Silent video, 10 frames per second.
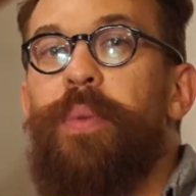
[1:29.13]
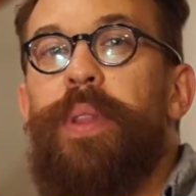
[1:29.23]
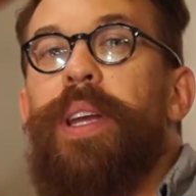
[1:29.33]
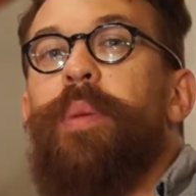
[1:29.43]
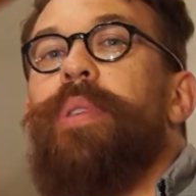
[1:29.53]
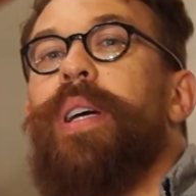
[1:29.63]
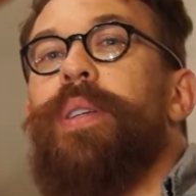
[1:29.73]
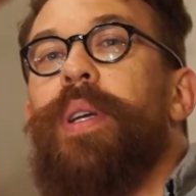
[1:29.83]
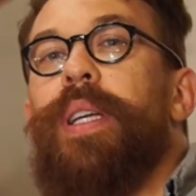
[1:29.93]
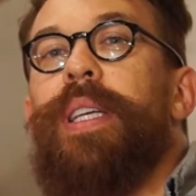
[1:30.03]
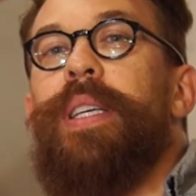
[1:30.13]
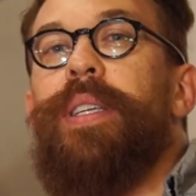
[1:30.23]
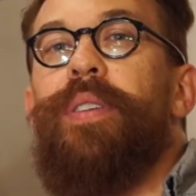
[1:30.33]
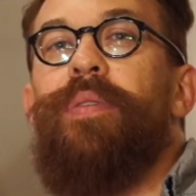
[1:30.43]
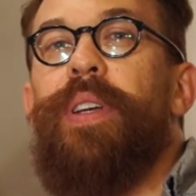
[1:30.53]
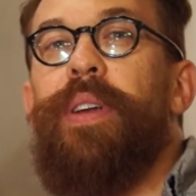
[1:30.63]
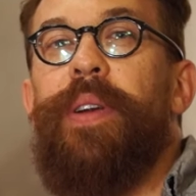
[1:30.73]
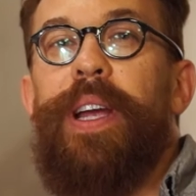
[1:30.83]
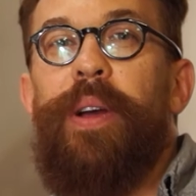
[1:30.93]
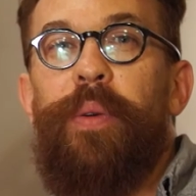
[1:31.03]
with any project is
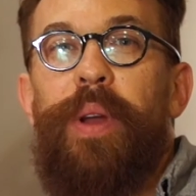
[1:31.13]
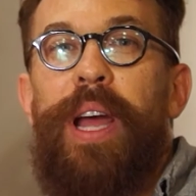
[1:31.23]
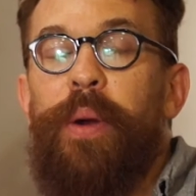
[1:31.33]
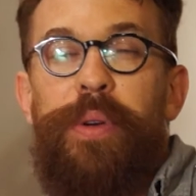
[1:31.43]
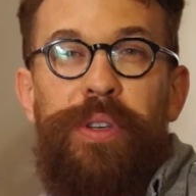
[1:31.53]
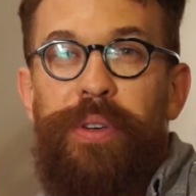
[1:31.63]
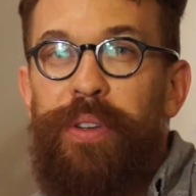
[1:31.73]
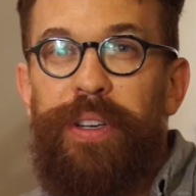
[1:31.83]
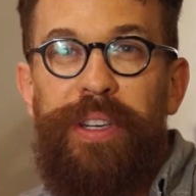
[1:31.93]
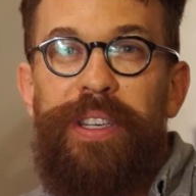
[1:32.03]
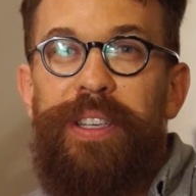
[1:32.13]
figuring out how it should look.